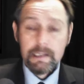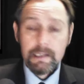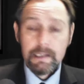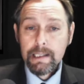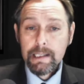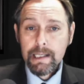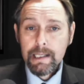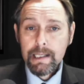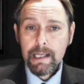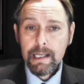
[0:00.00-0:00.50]

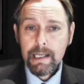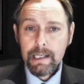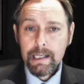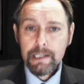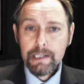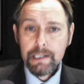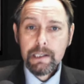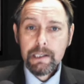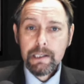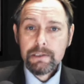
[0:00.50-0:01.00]
The
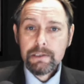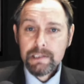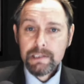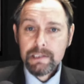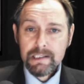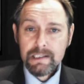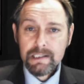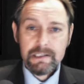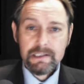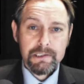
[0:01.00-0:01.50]
EU
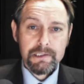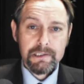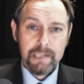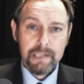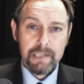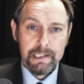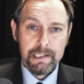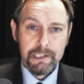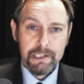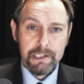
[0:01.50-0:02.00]
Citizens
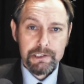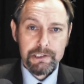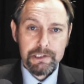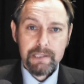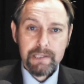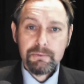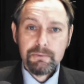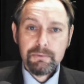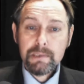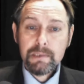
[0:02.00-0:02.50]

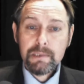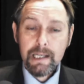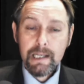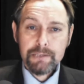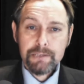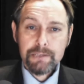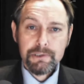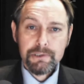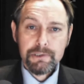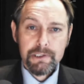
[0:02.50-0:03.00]
Initiative was
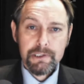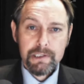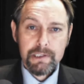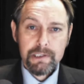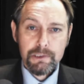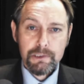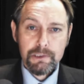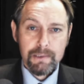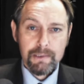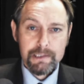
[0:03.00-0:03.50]
introduced
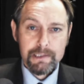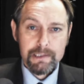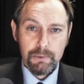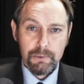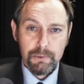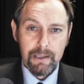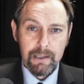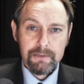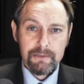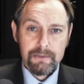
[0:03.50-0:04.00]
in
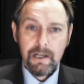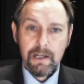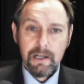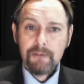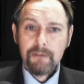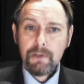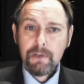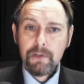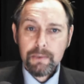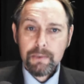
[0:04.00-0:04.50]
2012
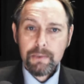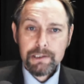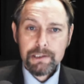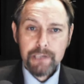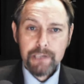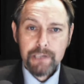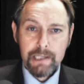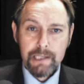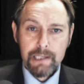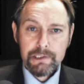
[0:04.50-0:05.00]
following
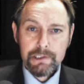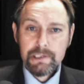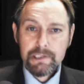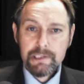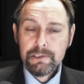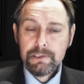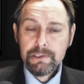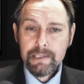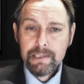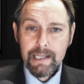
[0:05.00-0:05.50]
changes
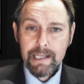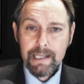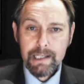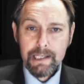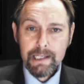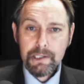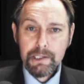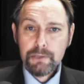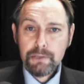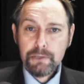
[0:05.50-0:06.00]
to the
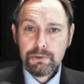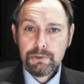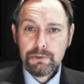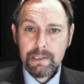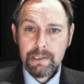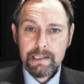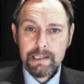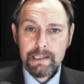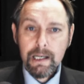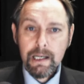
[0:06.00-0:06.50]
EU
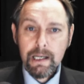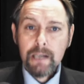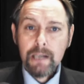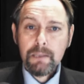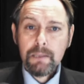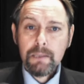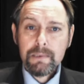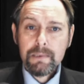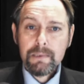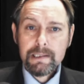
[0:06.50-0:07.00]
treaty
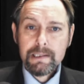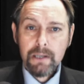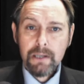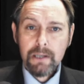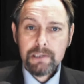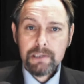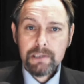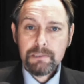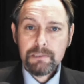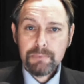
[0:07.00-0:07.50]
that were
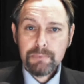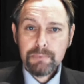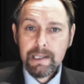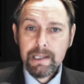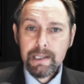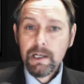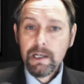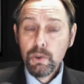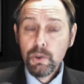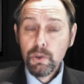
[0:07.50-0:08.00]
designed to
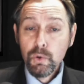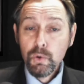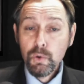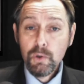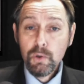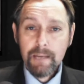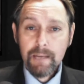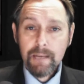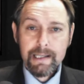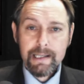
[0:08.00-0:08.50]
bring
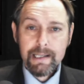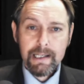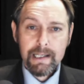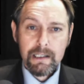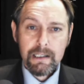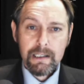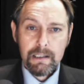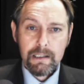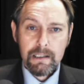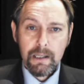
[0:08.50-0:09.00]
lawmaking
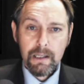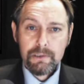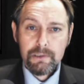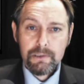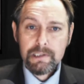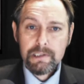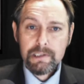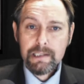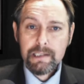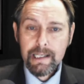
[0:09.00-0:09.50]

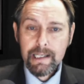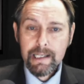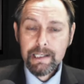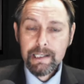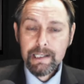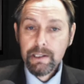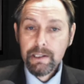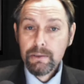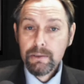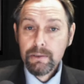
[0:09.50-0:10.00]
closer to the
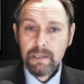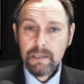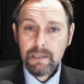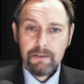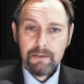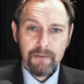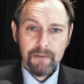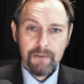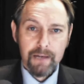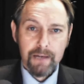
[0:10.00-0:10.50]
EU's
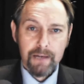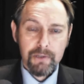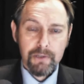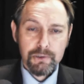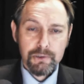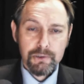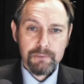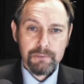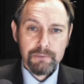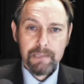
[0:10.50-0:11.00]

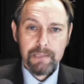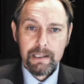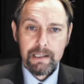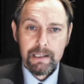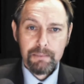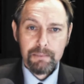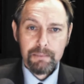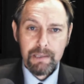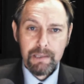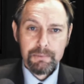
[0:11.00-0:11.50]
500
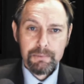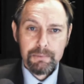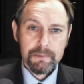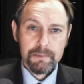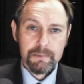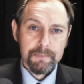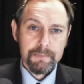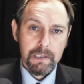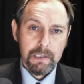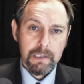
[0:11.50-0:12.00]
million
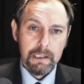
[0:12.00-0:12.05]
people.